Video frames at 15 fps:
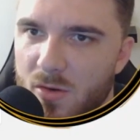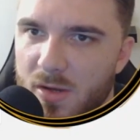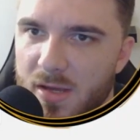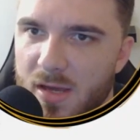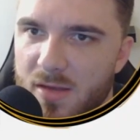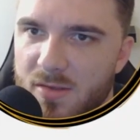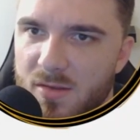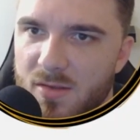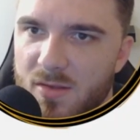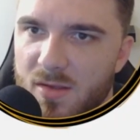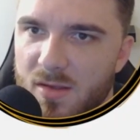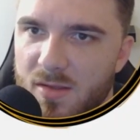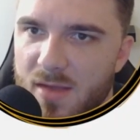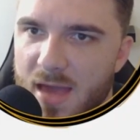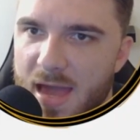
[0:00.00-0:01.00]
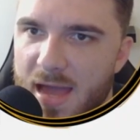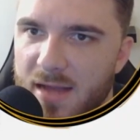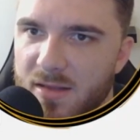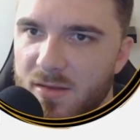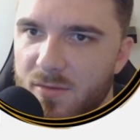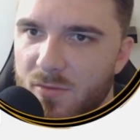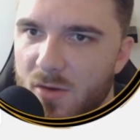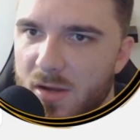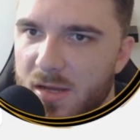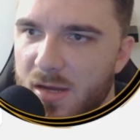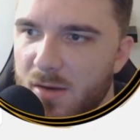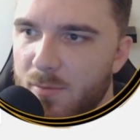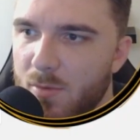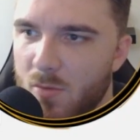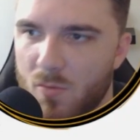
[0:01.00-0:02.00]
Yes, it says active right
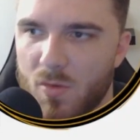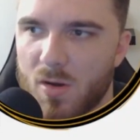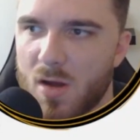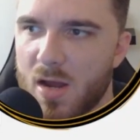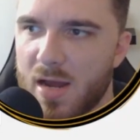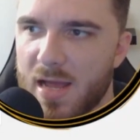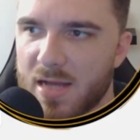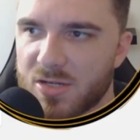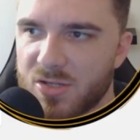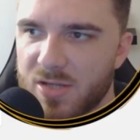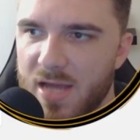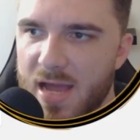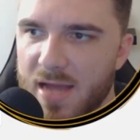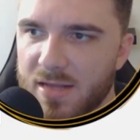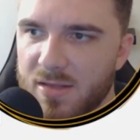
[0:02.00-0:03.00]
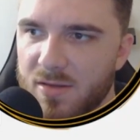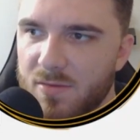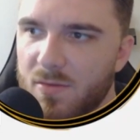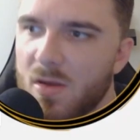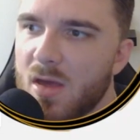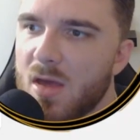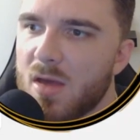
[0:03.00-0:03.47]
here, but we're not actually active.